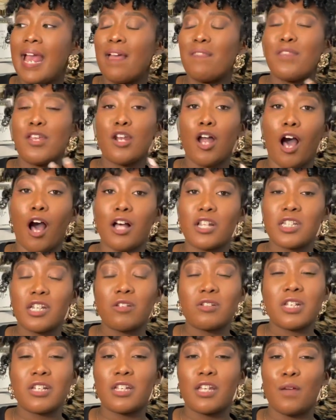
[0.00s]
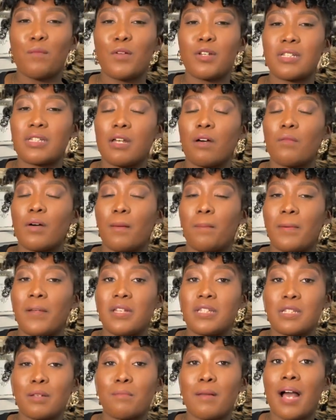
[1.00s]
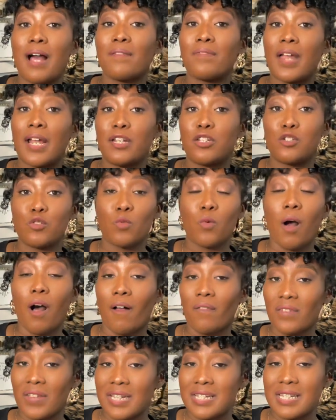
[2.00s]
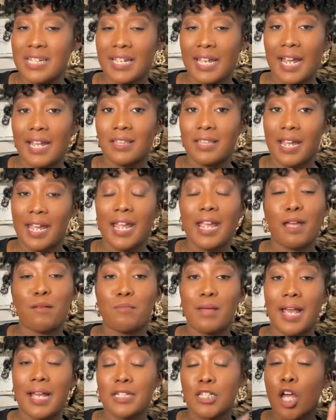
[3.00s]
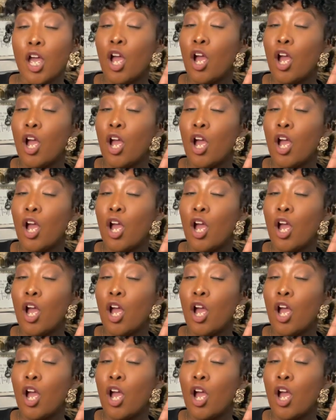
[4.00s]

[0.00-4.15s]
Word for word: And then also, to give yourself a peace of mind, they do authenticate the handbags.